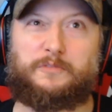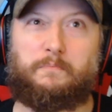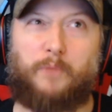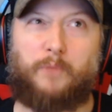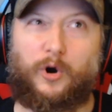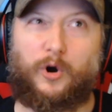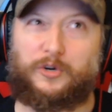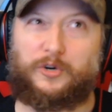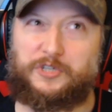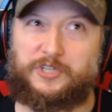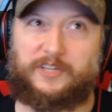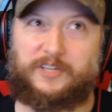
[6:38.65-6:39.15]

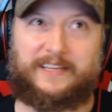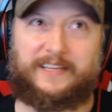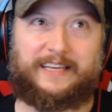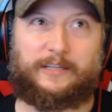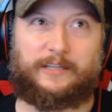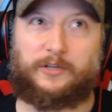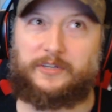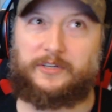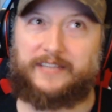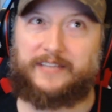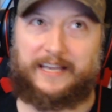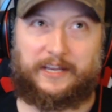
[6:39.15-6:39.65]
Marceline
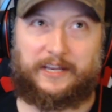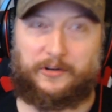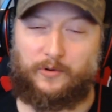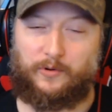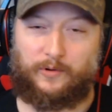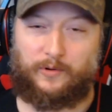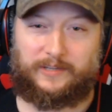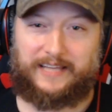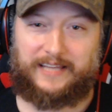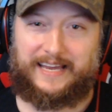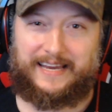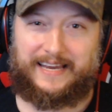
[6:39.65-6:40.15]
looked like an
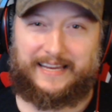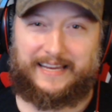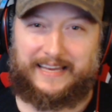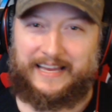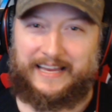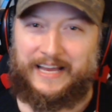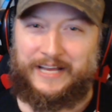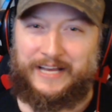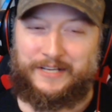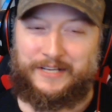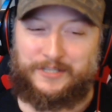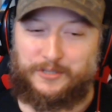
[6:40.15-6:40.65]
old lady.
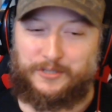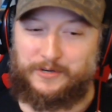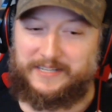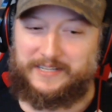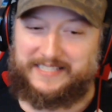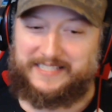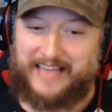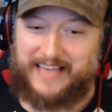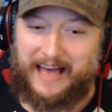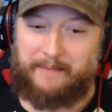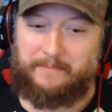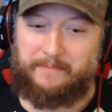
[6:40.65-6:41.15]
So
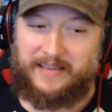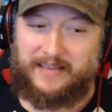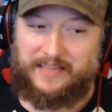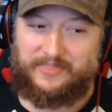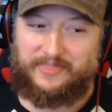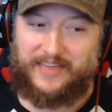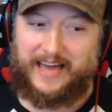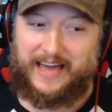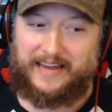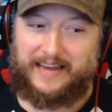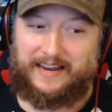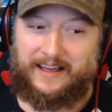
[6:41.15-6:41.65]
does that mean
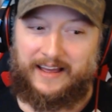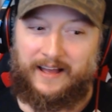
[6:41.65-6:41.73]
that